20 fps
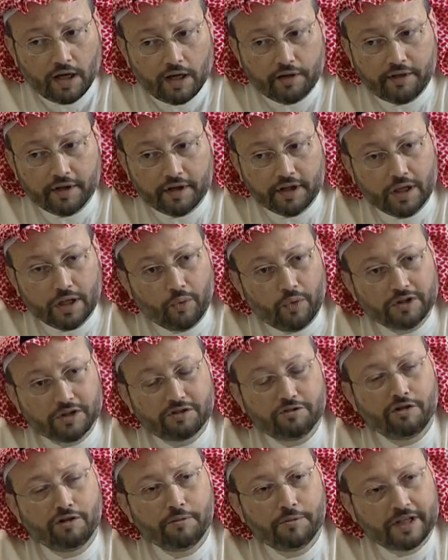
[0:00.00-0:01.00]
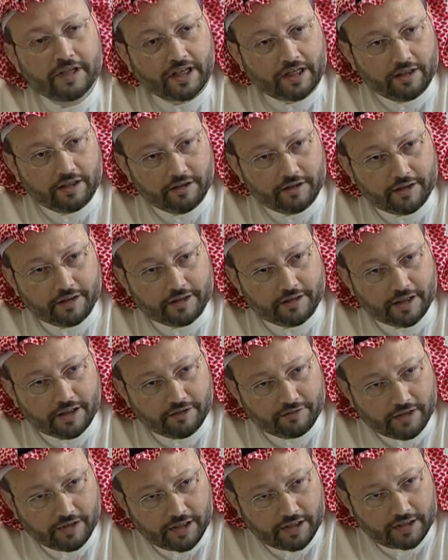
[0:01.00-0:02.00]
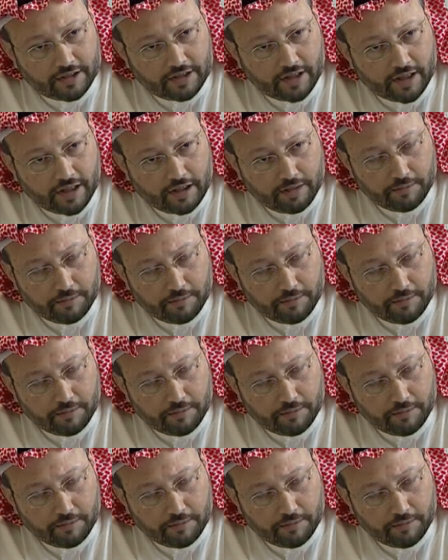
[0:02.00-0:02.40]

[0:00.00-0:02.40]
I think there was no American interest in Afghanistan.